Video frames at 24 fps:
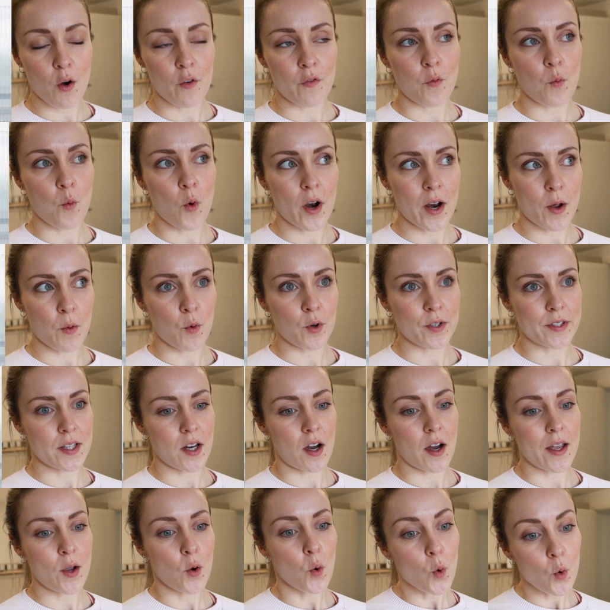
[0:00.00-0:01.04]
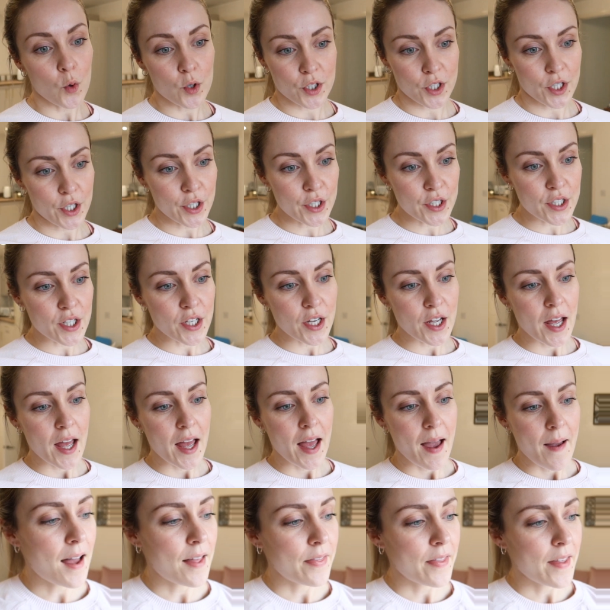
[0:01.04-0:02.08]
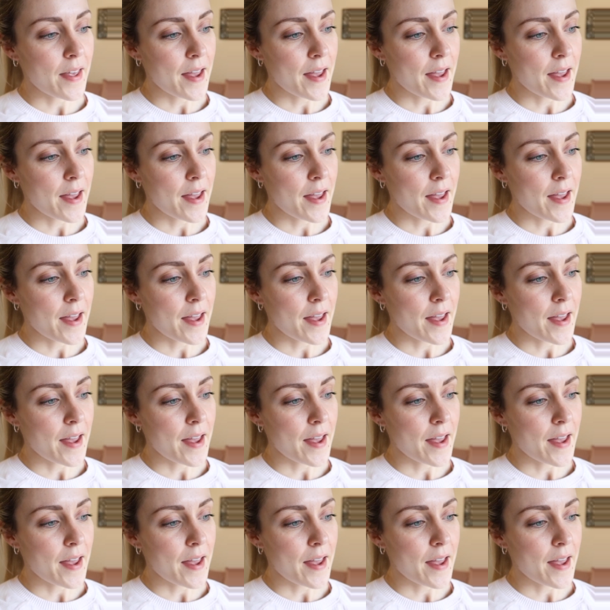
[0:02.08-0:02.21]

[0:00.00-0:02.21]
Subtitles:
of what it was that I ordered, and